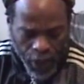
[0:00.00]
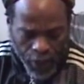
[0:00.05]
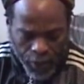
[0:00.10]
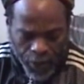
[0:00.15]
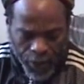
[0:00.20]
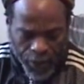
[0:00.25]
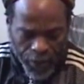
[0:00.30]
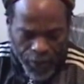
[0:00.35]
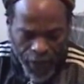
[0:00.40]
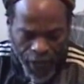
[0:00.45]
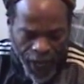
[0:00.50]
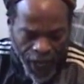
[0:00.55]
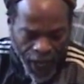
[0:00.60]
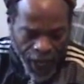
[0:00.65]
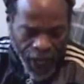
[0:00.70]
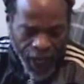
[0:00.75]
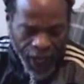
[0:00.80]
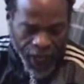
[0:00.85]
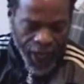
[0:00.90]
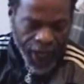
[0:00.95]
But
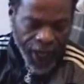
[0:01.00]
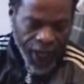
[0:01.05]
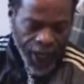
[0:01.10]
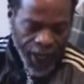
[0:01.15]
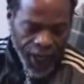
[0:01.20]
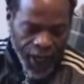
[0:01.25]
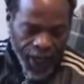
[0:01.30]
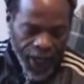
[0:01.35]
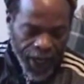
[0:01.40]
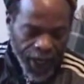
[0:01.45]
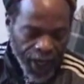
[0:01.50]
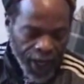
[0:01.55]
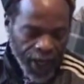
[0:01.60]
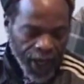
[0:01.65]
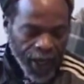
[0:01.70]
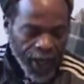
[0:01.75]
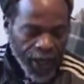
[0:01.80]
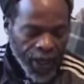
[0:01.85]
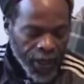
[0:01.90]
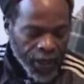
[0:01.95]
my
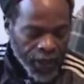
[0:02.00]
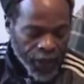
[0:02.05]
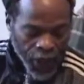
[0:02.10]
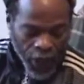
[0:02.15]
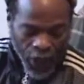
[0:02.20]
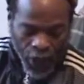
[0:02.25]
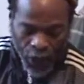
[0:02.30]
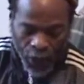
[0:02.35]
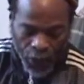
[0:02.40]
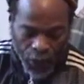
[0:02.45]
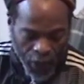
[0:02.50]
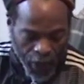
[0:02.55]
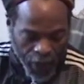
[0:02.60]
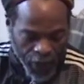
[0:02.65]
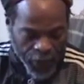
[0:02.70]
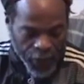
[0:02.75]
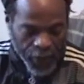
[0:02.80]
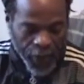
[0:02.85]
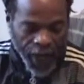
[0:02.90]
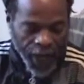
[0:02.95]
hands
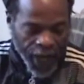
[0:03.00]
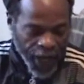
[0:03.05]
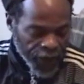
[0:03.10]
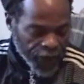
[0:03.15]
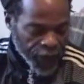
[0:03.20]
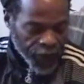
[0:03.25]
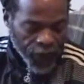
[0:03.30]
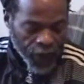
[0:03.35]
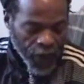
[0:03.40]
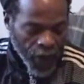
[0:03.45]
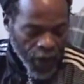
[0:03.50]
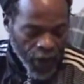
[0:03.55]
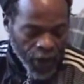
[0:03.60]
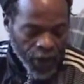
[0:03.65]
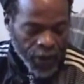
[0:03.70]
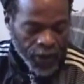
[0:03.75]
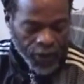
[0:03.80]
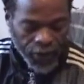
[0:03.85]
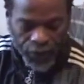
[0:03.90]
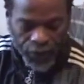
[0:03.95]
was made strong